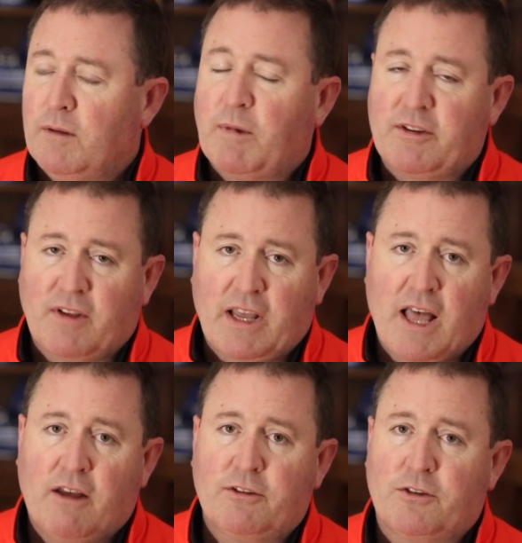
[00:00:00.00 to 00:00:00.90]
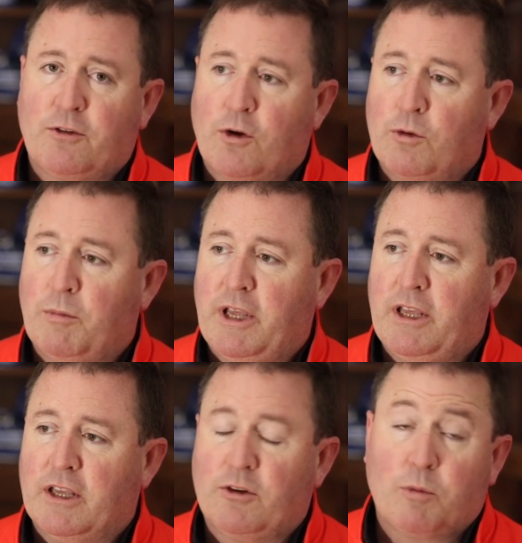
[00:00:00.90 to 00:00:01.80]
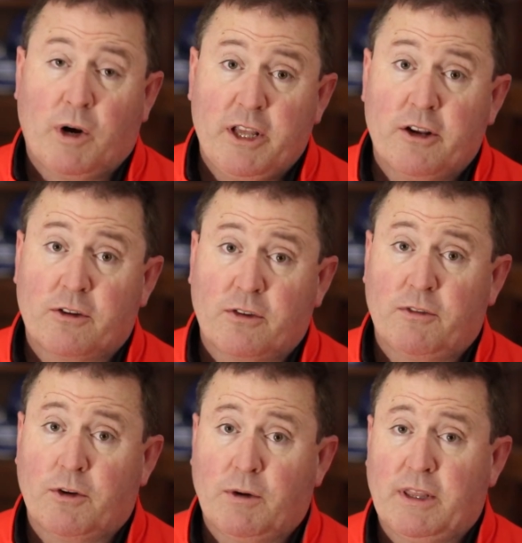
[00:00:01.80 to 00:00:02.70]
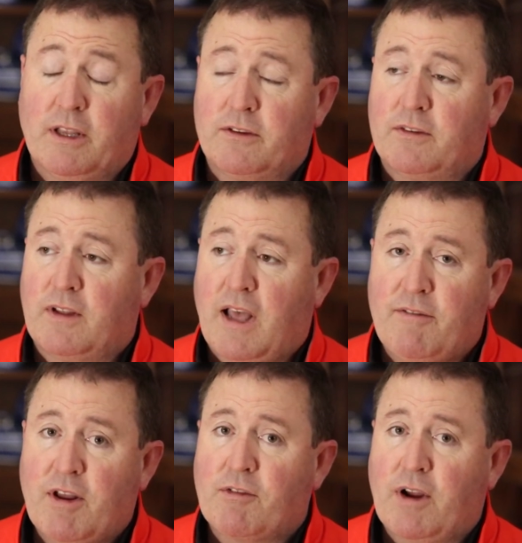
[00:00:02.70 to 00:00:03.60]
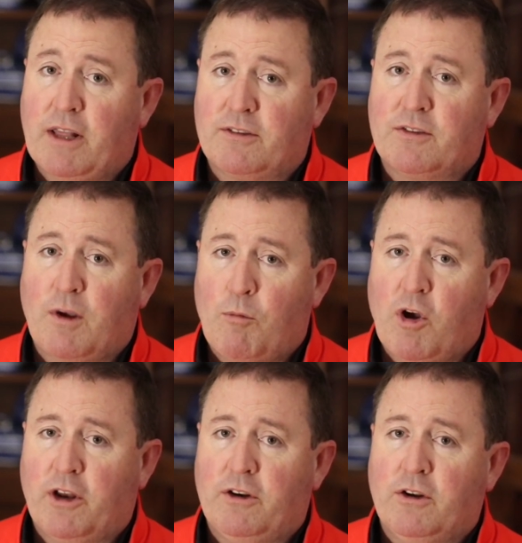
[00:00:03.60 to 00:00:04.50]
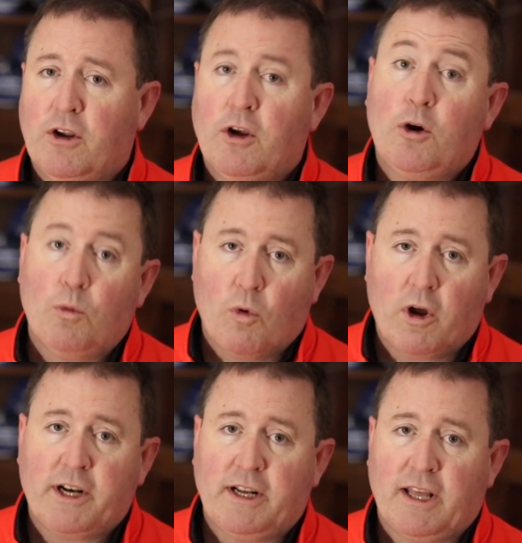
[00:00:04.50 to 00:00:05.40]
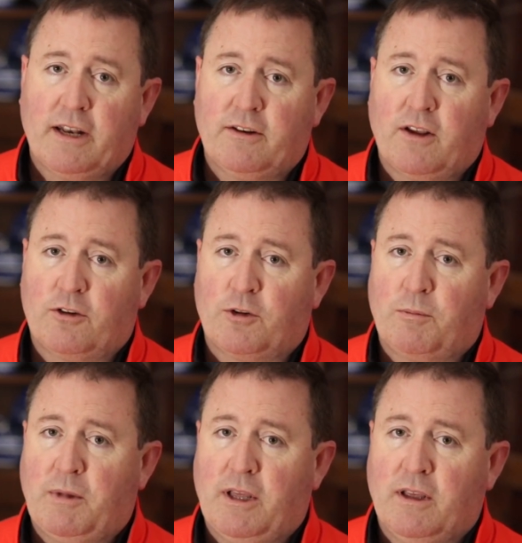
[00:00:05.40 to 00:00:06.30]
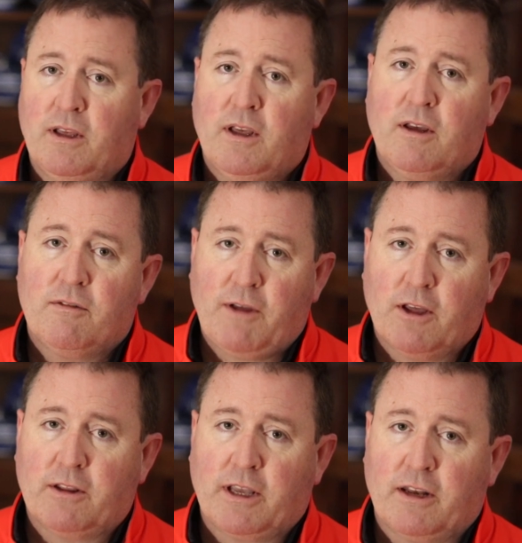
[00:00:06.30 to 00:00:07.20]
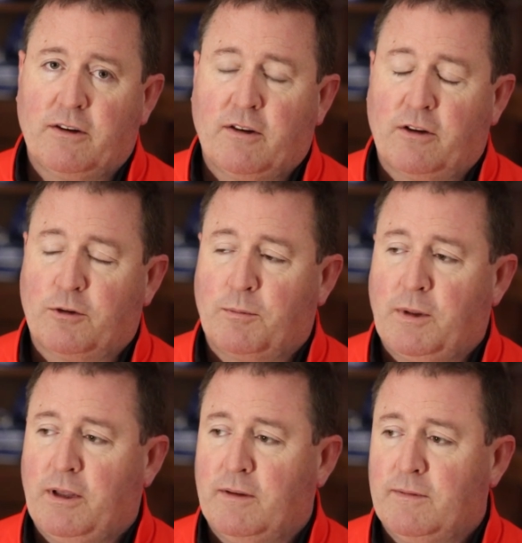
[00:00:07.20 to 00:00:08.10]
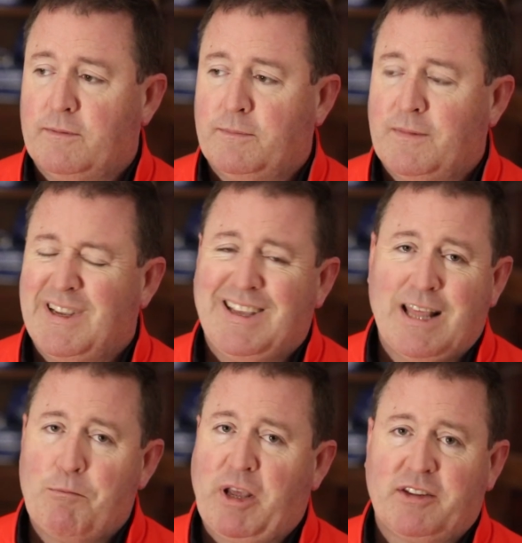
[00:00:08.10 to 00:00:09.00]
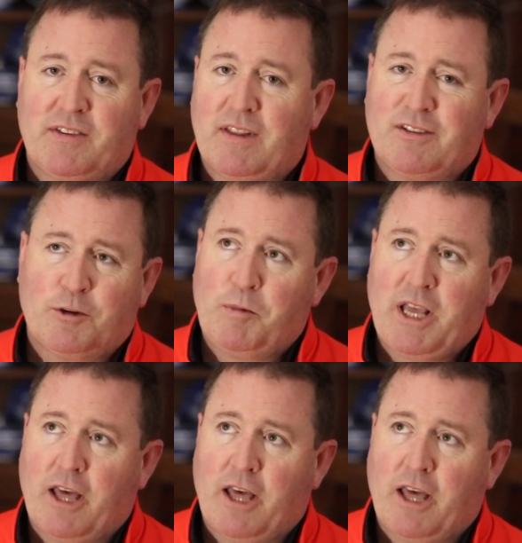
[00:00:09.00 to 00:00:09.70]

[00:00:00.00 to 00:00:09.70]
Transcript: My psychologist told me, in 20 years of doing this, I've never had someone who wanted to get in touch with me fail to get in touch with me. And that makes sense to me.